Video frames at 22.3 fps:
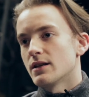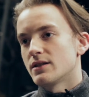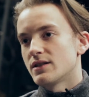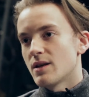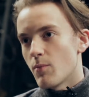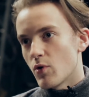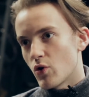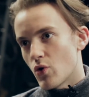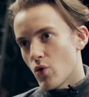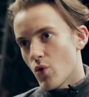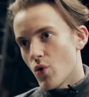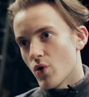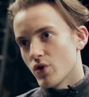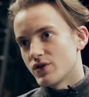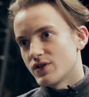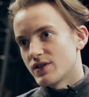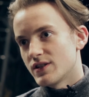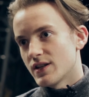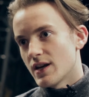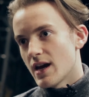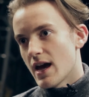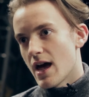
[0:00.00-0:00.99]
a summer
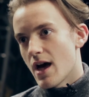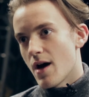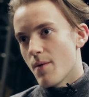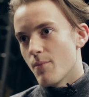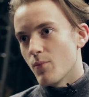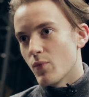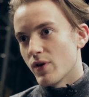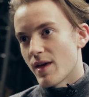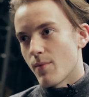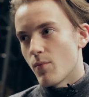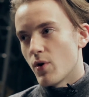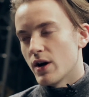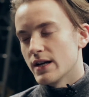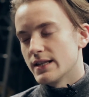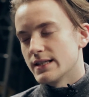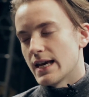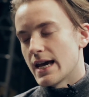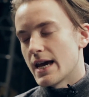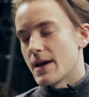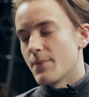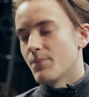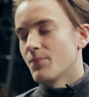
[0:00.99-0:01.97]
course with
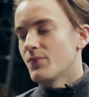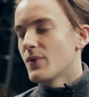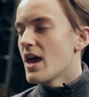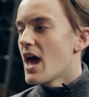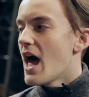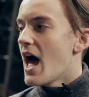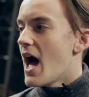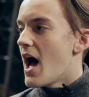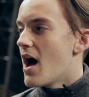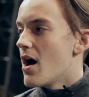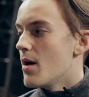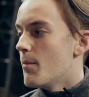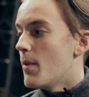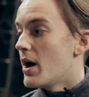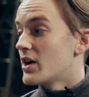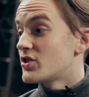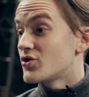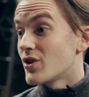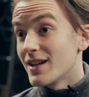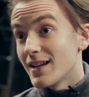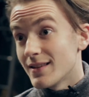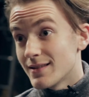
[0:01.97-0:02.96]
MIT. I
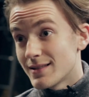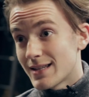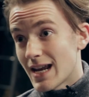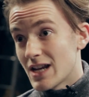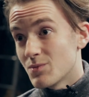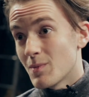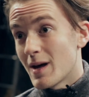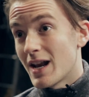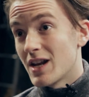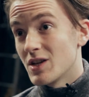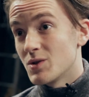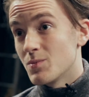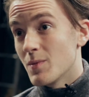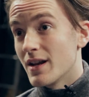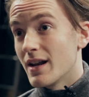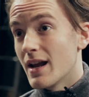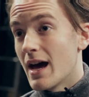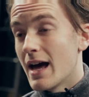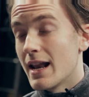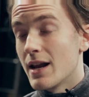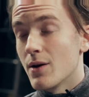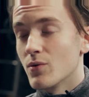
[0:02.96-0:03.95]
trained in stage
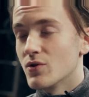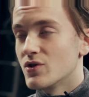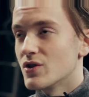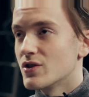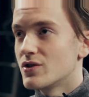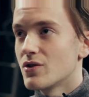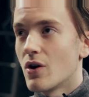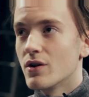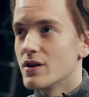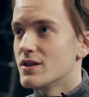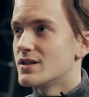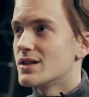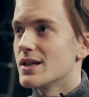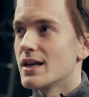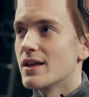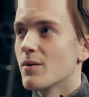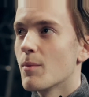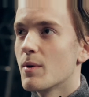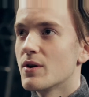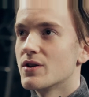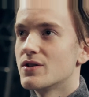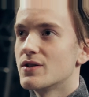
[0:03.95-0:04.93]
management and it was just honestly
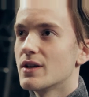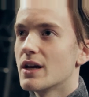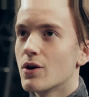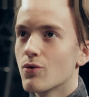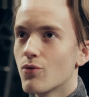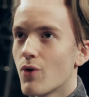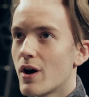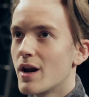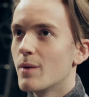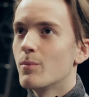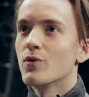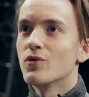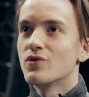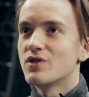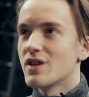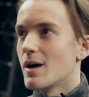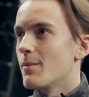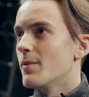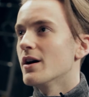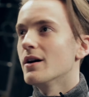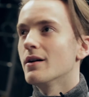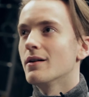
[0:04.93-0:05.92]
the most incredible
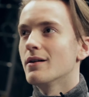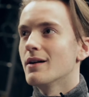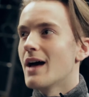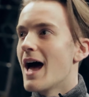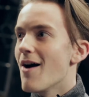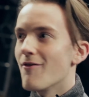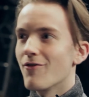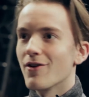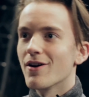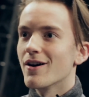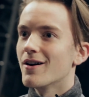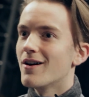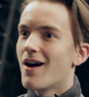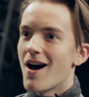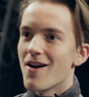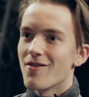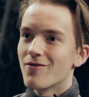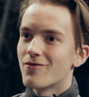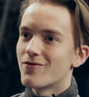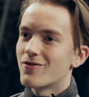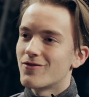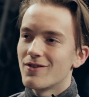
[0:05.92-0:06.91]
summer ever.
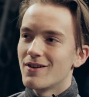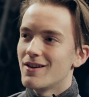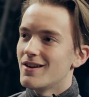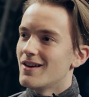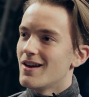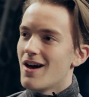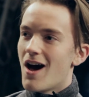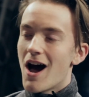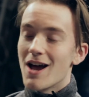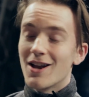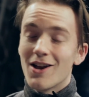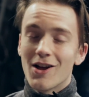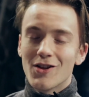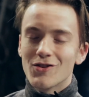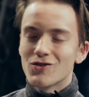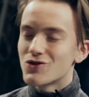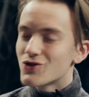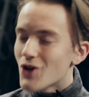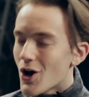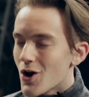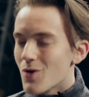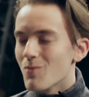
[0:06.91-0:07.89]
I learned
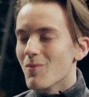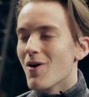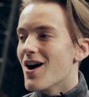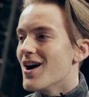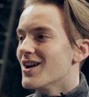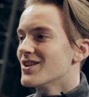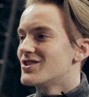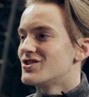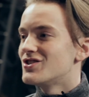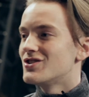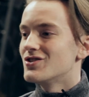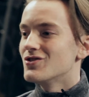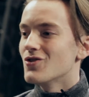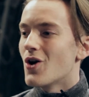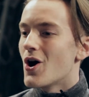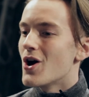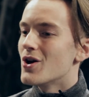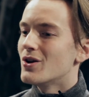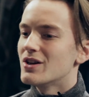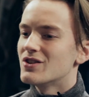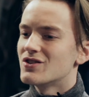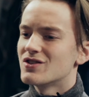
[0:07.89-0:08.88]
so much,
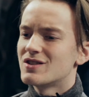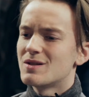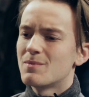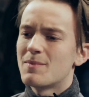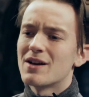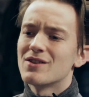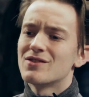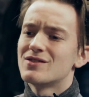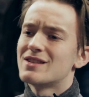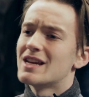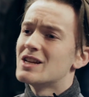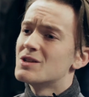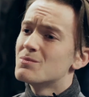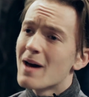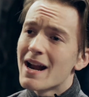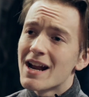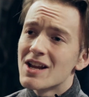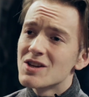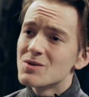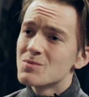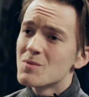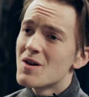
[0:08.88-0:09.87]
not only just about stage
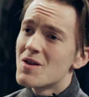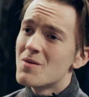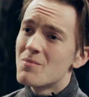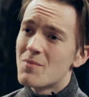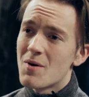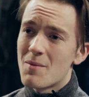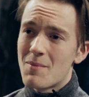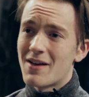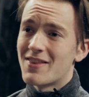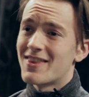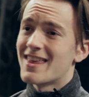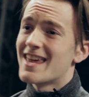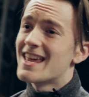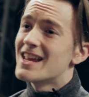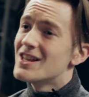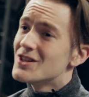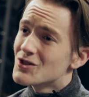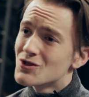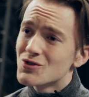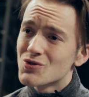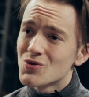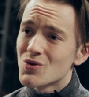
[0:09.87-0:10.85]
management, but about the
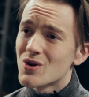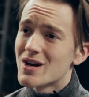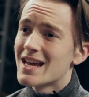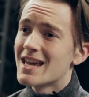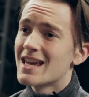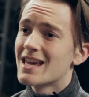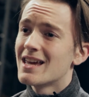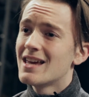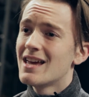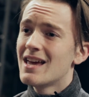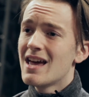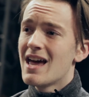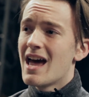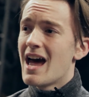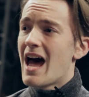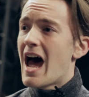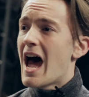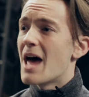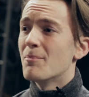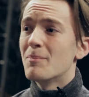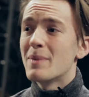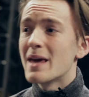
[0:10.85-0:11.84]
industry
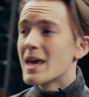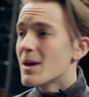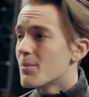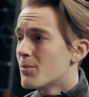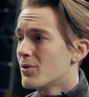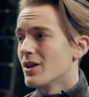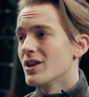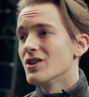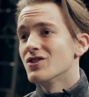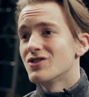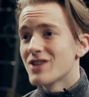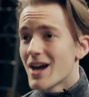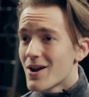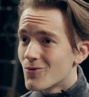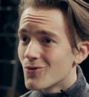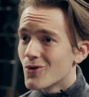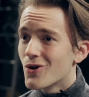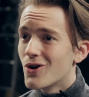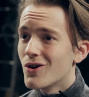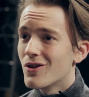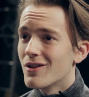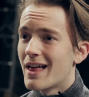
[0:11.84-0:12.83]
and people in
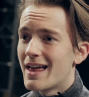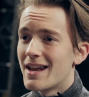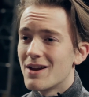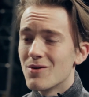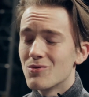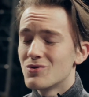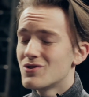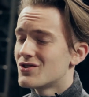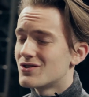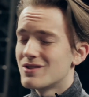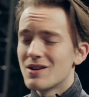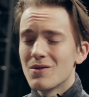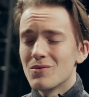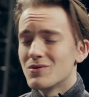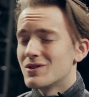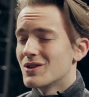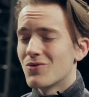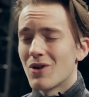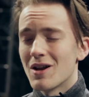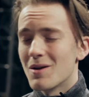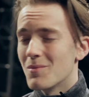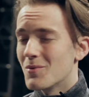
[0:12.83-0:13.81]
general. And it was
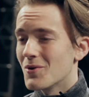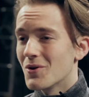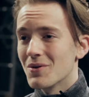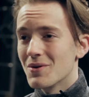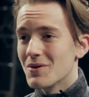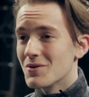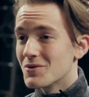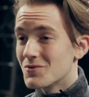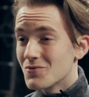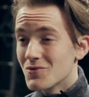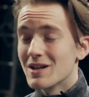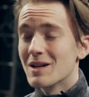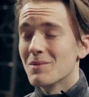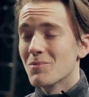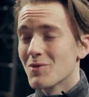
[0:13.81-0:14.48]
incredible. It was really